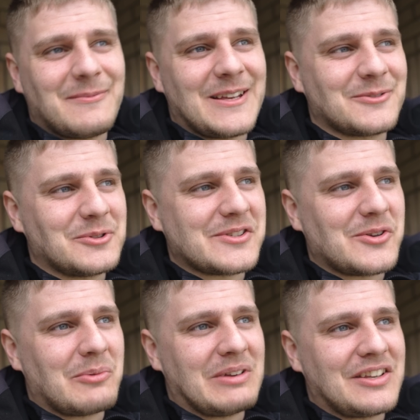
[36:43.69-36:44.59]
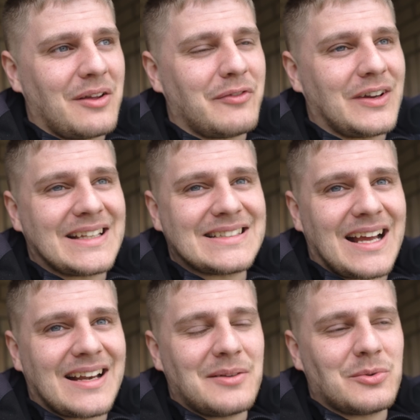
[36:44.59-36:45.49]
But it's always annoying when you don't find
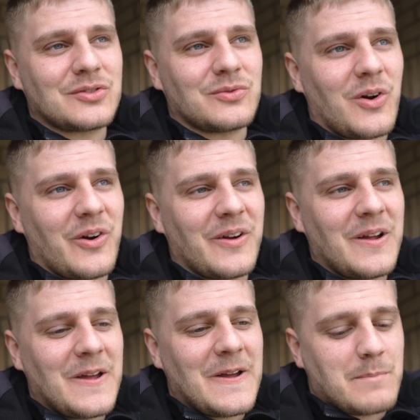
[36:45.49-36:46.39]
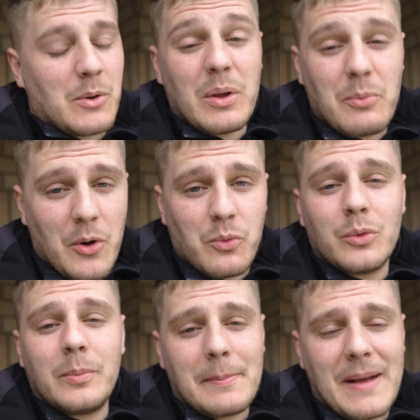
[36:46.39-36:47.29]
exactly what's wrong. But we'll
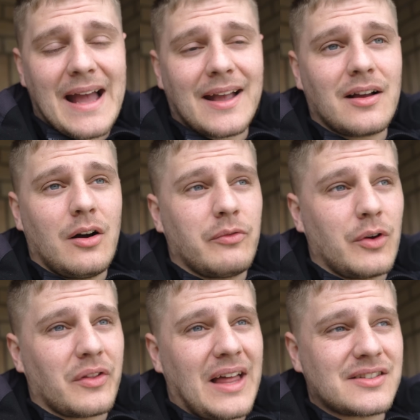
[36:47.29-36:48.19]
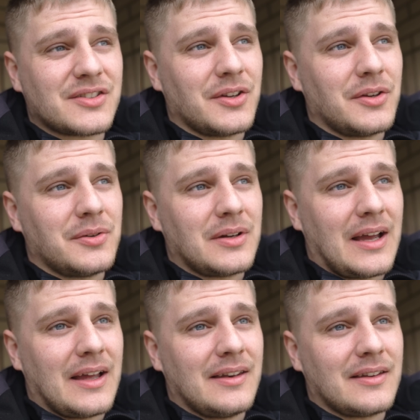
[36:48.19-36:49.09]
be back. I'll vlog that too,
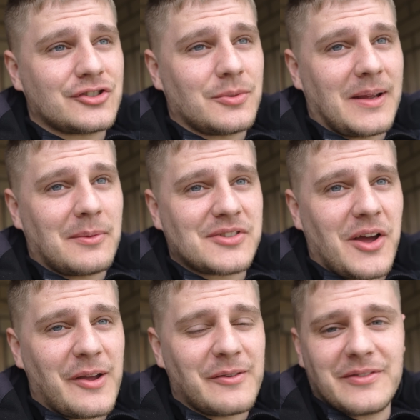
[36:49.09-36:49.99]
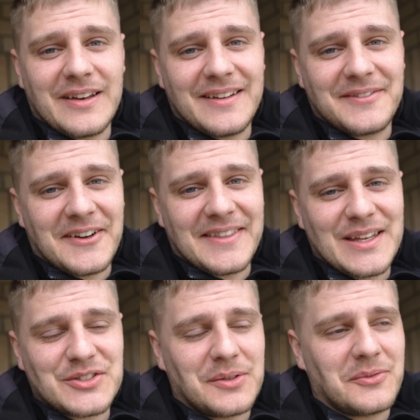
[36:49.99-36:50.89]
and I should be able to hopefully find
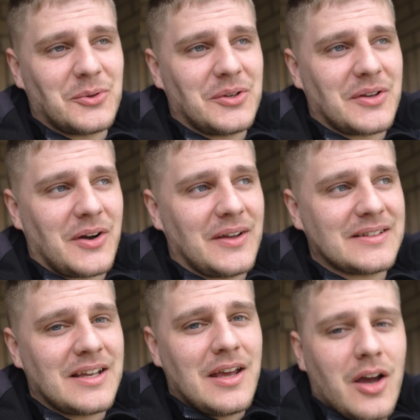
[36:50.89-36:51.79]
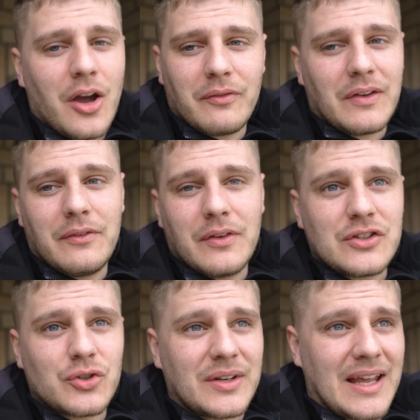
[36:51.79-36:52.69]
the issue for you guys. Hopefully you've
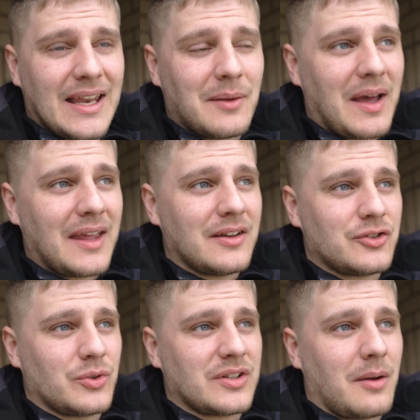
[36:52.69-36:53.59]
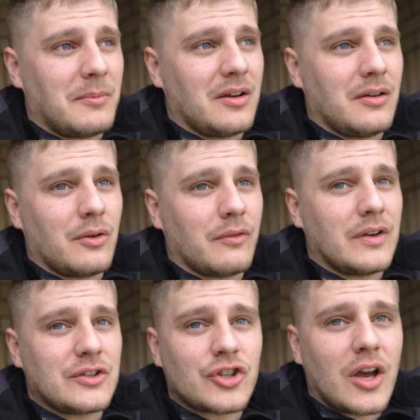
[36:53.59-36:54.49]
enjoyed it anyway, enjoyed coming along
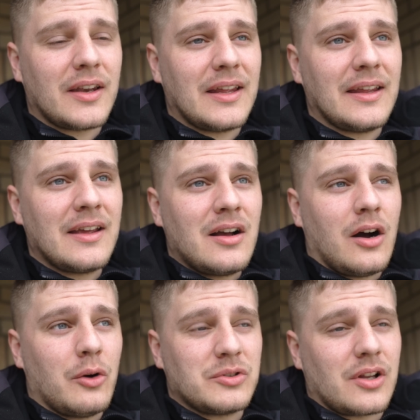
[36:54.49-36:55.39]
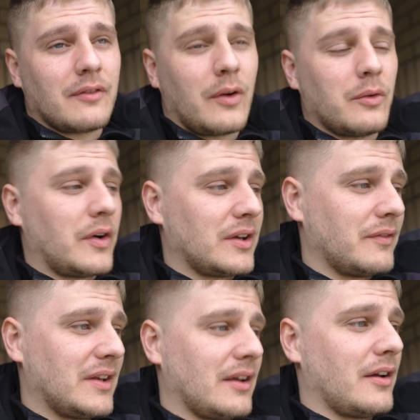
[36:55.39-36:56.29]
for the journey. I always like fault finding
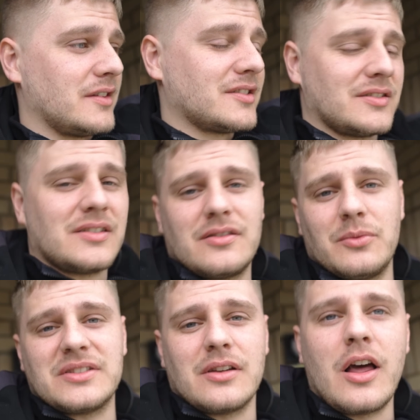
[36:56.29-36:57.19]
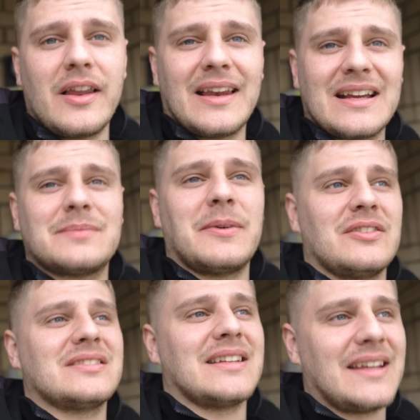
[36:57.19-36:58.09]
videos because it's always a learning
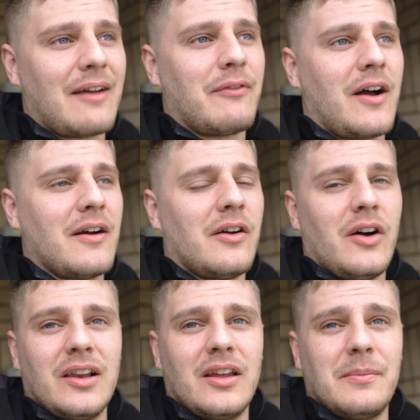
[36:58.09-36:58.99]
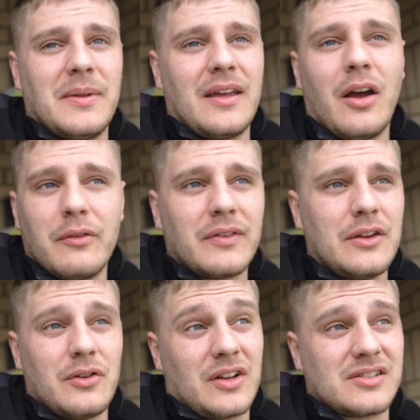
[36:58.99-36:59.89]
experience together. I learn a bit,
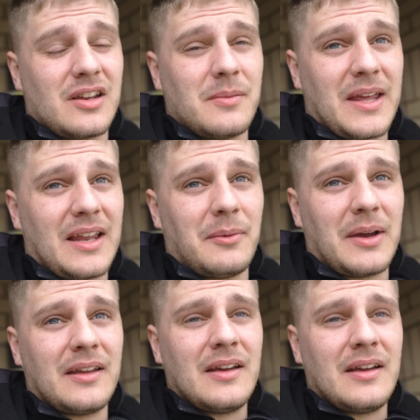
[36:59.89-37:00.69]
hopefully you guys learn a bit anyway.